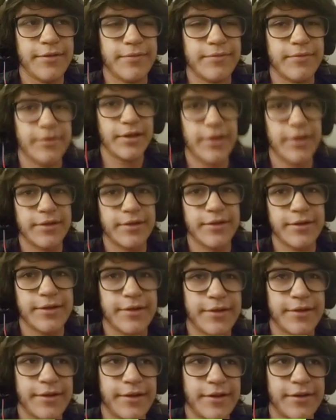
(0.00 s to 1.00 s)
like,
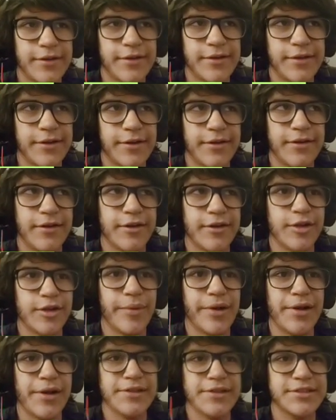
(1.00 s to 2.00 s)
come
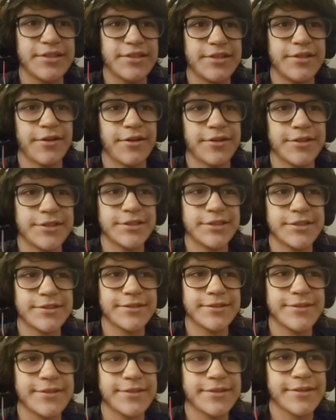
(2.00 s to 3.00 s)
on, it's the youngest
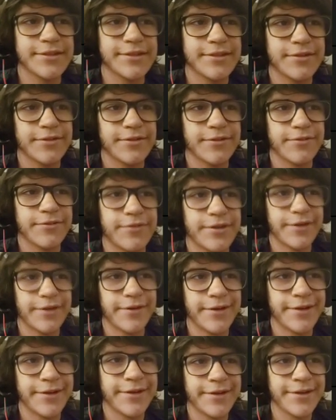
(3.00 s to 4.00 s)

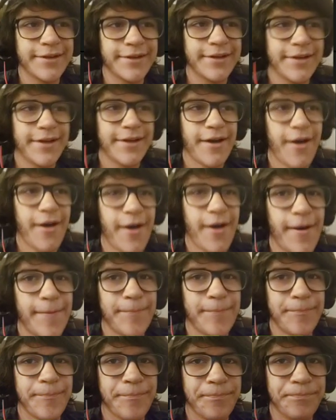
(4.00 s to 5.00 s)
fairy.
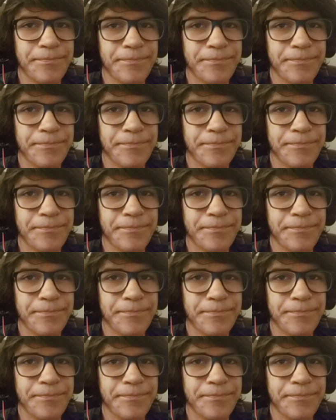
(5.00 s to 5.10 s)
Um,